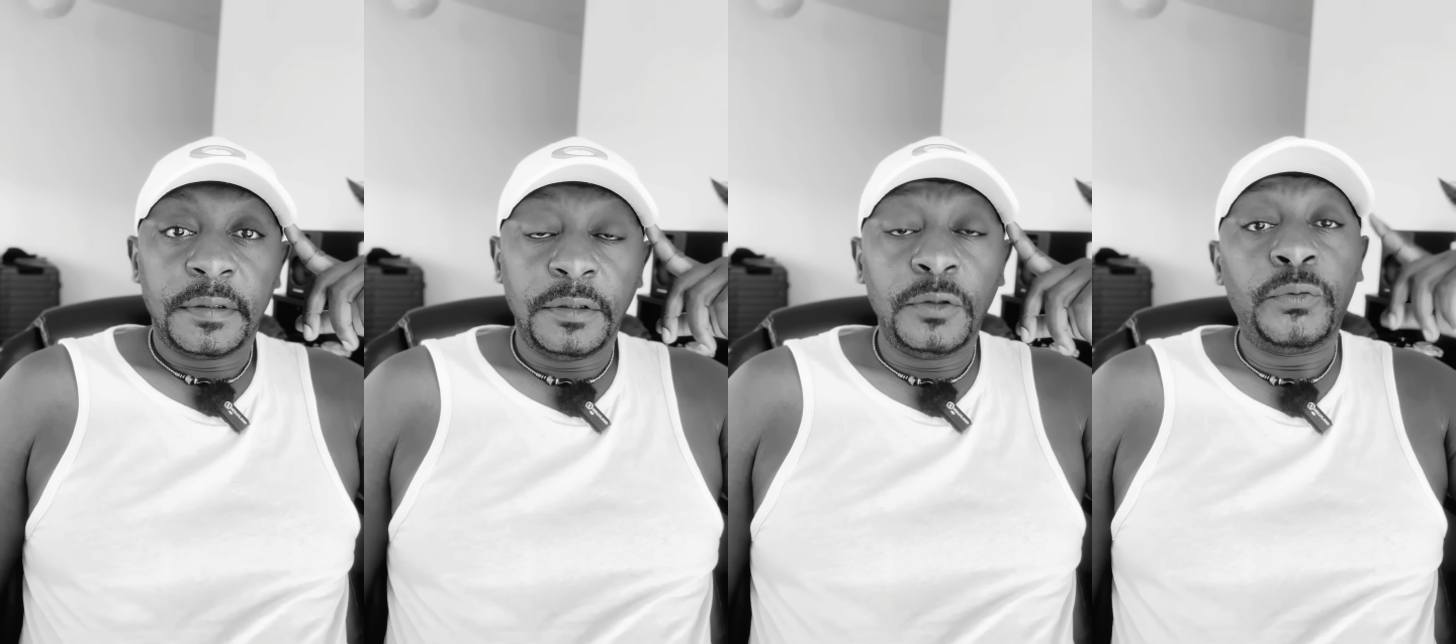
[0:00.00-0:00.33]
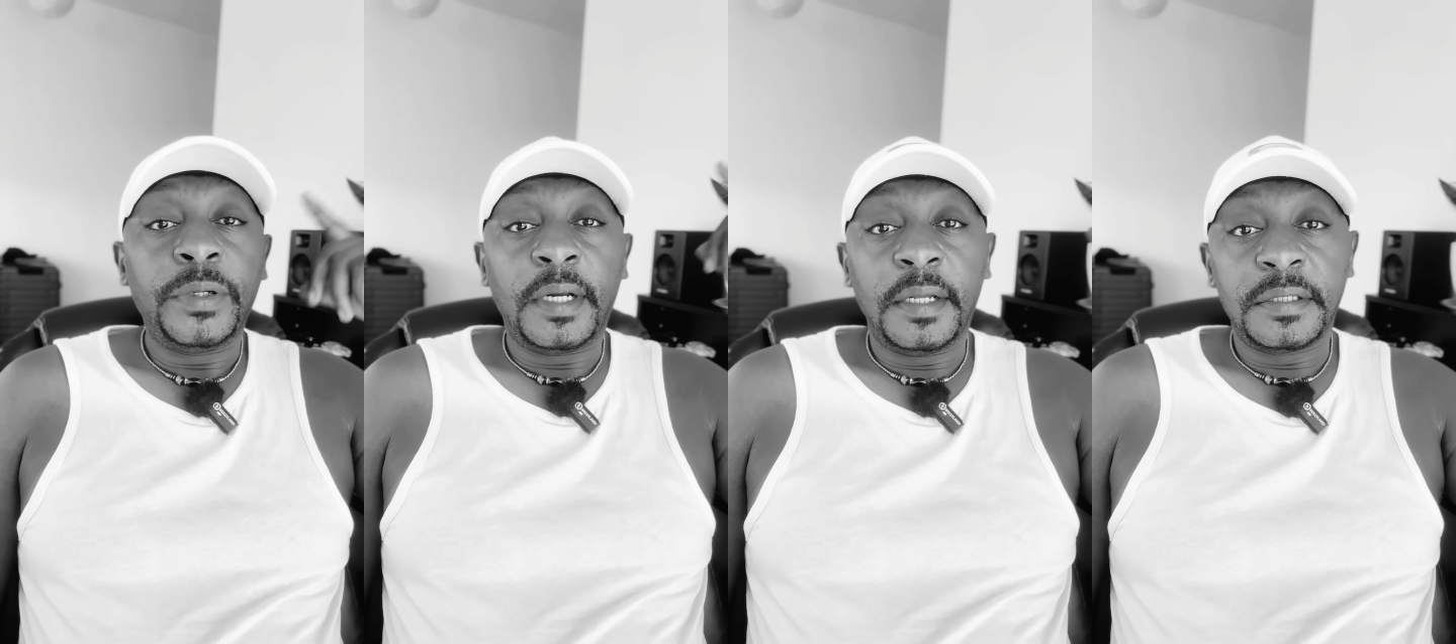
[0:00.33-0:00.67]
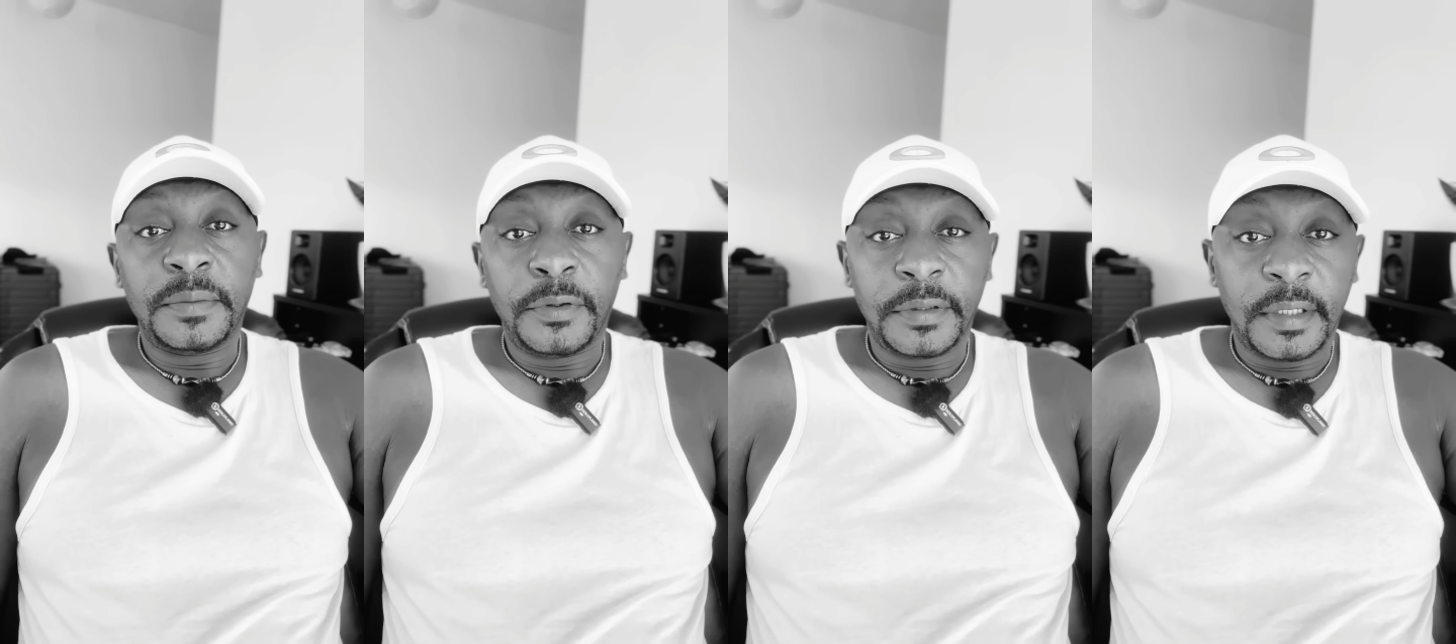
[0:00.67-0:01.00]
you realize
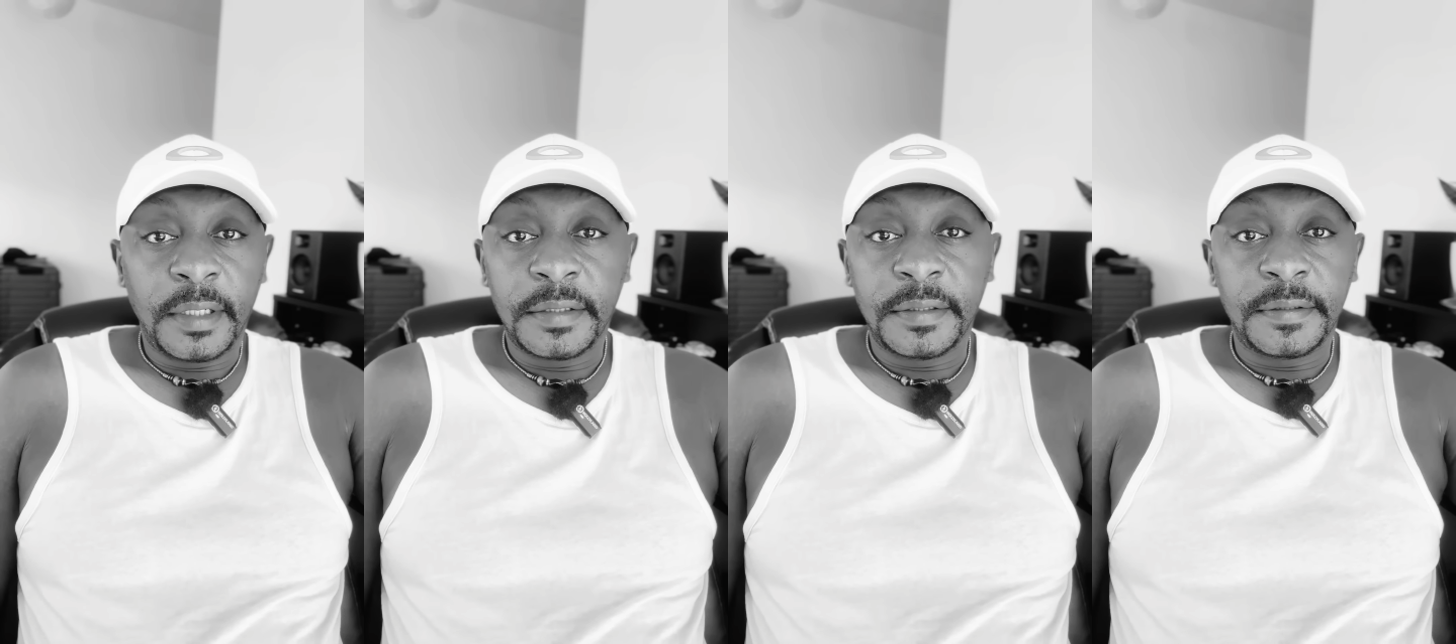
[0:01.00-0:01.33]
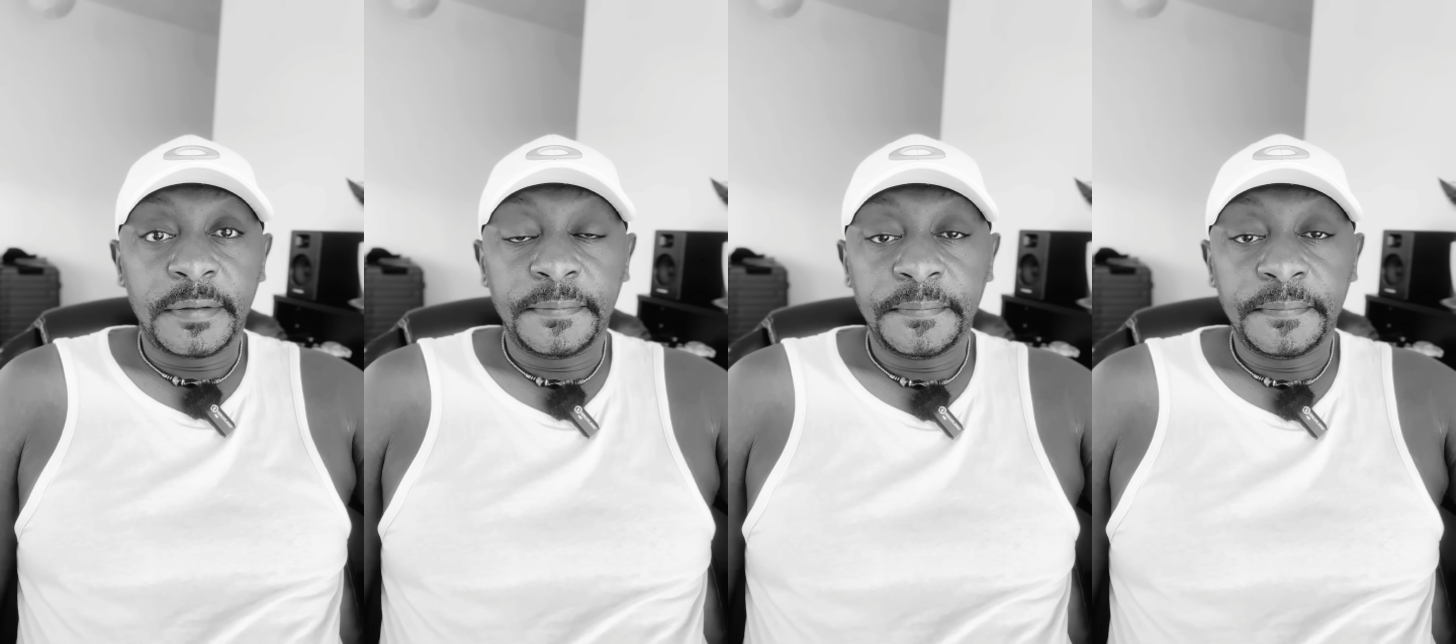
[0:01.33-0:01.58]
about a narcissist.